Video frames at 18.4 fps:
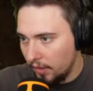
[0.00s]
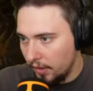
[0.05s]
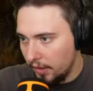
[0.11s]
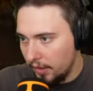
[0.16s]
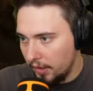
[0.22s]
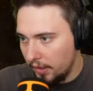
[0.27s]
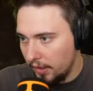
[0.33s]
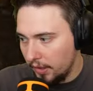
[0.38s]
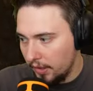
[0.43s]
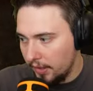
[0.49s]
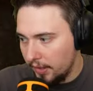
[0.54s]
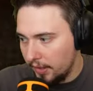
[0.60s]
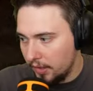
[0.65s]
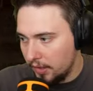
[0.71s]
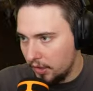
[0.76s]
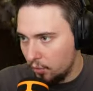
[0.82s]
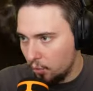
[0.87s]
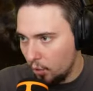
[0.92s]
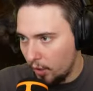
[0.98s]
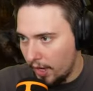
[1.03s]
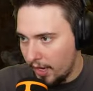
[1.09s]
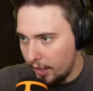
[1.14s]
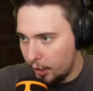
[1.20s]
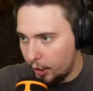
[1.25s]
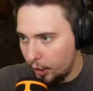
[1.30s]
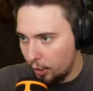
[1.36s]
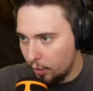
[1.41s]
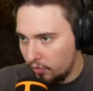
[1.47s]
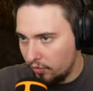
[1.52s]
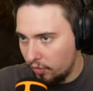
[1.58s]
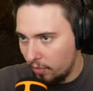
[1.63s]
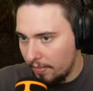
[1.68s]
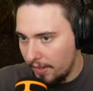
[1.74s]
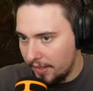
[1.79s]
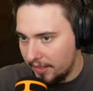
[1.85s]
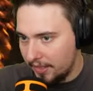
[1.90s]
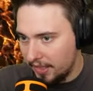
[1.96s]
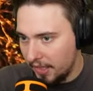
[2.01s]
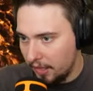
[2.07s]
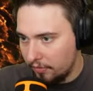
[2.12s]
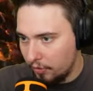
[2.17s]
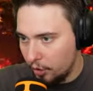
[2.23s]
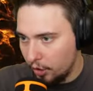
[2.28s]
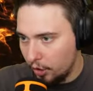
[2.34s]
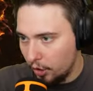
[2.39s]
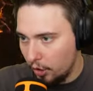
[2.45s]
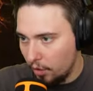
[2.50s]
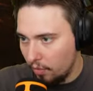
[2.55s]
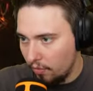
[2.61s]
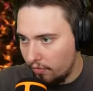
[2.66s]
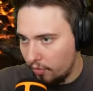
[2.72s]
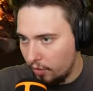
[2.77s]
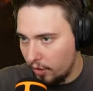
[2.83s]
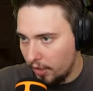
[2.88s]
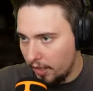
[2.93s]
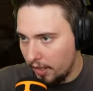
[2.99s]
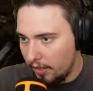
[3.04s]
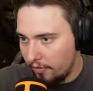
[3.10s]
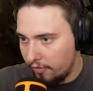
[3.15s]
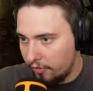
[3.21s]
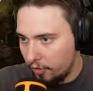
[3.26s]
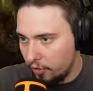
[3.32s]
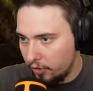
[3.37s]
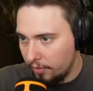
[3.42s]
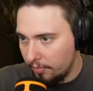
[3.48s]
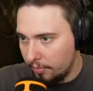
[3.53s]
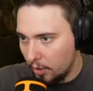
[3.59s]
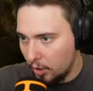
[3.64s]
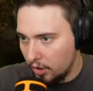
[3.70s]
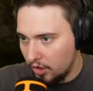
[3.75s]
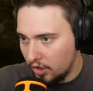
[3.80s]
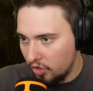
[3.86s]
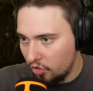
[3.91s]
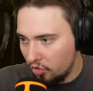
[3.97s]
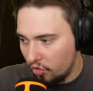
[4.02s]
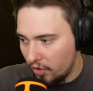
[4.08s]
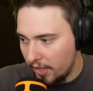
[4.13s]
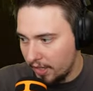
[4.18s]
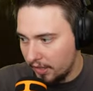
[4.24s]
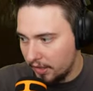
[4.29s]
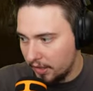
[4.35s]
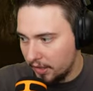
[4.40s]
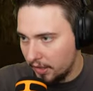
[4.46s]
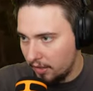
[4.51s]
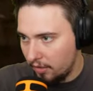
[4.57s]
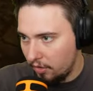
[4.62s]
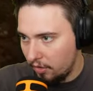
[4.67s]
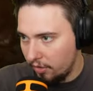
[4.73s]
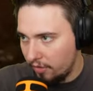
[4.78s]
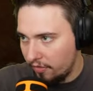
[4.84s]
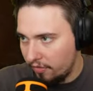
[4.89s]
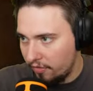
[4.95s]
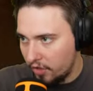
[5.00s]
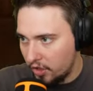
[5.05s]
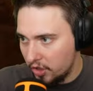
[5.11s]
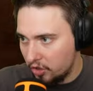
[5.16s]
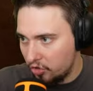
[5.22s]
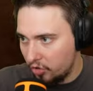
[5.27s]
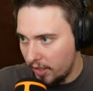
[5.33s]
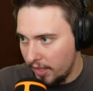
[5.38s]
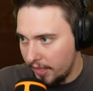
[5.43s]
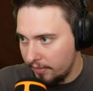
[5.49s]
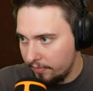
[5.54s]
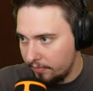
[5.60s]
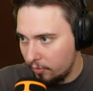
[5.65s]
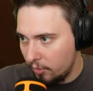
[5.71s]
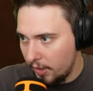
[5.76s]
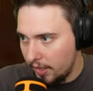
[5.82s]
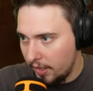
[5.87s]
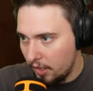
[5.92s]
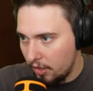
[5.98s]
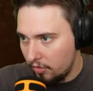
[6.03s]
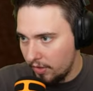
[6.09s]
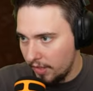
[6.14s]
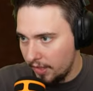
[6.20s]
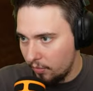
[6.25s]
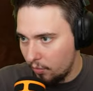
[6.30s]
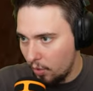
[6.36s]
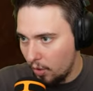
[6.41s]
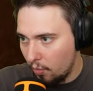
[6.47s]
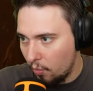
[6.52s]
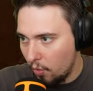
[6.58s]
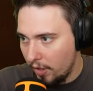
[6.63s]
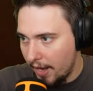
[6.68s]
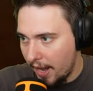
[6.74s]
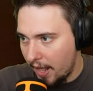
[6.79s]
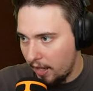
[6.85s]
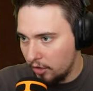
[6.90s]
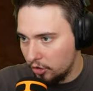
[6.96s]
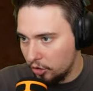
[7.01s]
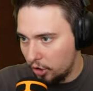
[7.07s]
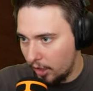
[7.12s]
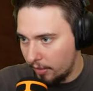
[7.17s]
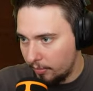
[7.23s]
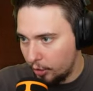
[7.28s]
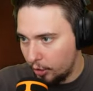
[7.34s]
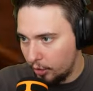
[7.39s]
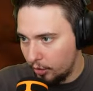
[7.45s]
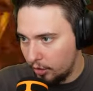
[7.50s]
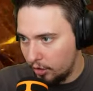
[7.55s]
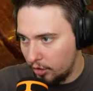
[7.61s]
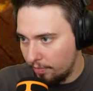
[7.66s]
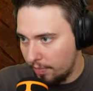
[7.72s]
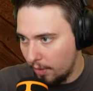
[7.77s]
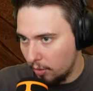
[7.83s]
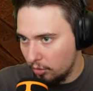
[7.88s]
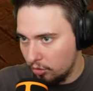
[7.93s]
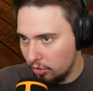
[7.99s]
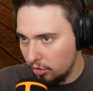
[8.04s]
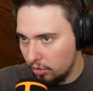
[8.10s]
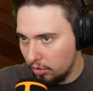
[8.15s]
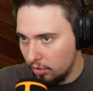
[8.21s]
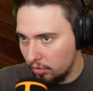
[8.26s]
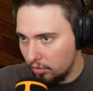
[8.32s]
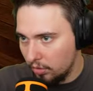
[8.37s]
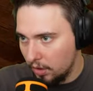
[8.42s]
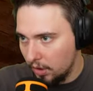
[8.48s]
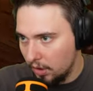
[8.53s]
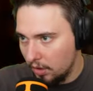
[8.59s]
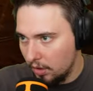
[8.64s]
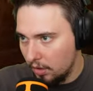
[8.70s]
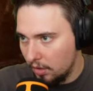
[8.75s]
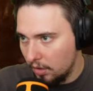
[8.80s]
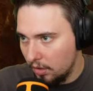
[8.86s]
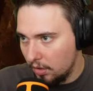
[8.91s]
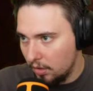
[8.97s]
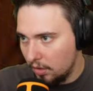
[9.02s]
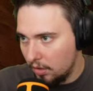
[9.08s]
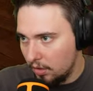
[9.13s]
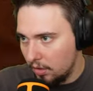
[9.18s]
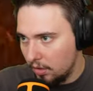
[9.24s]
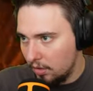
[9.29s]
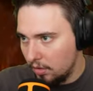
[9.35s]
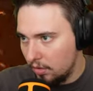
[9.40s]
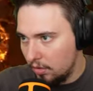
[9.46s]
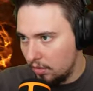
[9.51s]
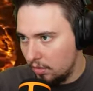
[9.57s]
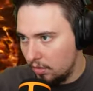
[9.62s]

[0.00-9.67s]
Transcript: it is what I chose for myself to go for uh, for the boss right uh, on the first try. Why not, right? What what else I'm should, supposed to do? It must be him.